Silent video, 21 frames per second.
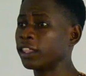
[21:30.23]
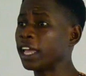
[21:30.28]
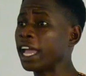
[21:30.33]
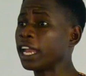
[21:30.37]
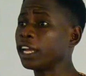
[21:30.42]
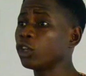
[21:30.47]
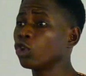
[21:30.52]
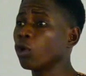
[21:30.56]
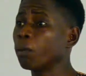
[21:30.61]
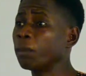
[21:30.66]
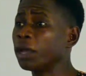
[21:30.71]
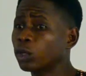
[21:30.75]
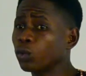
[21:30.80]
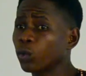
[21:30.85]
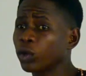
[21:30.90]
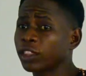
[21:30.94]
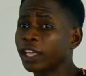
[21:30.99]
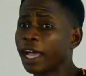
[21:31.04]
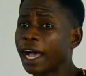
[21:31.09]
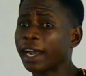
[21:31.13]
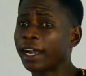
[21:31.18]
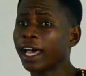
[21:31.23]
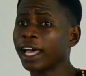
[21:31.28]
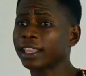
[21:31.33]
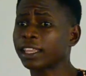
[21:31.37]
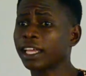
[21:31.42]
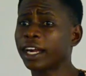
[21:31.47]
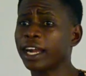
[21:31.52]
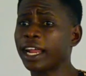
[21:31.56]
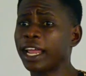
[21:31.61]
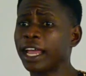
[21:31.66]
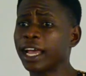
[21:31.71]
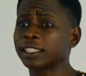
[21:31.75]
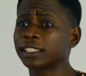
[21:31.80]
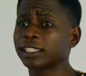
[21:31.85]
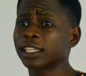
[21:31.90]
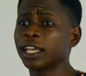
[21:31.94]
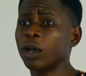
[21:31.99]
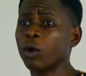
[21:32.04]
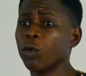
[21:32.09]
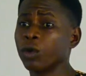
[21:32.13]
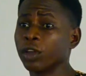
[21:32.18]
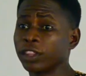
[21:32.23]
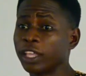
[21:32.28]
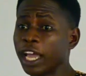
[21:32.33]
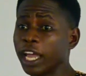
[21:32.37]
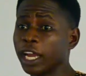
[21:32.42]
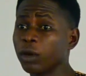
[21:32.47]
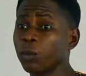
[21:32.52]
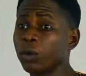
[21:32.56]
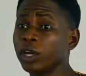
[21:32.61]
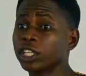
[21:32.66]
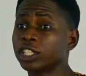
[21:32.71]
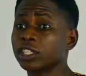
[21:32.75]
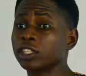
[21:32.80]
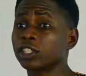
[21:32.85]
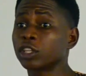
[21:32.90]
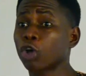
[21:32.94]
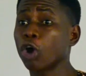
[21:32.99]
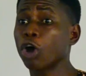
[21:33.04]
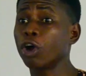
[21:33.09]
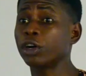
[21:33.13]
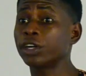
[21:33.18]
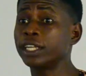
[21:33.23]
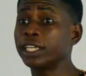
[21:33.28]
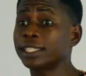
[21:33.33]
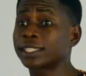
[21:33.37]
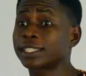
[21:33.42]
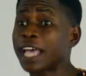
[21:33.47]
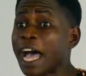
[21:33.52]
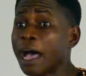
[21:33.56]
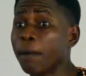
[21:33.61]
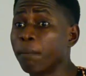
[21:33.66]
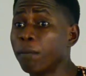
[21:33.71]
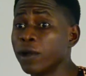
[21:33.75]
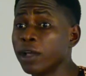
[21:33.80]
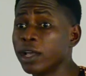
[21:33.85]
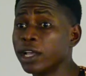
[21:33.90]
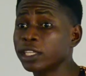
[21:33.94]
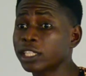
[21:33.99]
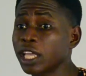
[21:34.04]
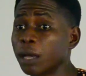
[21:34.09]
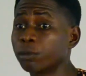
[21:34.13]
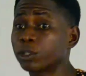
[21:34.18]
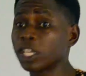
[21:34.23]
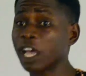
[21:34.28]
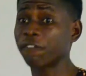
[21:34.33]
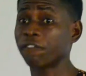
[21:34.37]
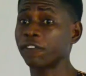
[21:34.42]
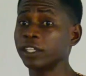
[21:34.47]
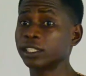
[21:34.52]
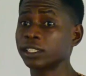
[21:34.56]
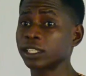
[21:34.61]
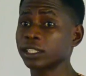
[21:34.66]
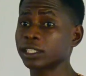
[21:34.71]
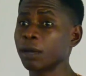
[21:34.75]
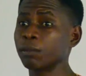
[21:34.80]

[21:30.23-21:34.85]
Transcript: then you meet with another layers, then which is called the subsurface.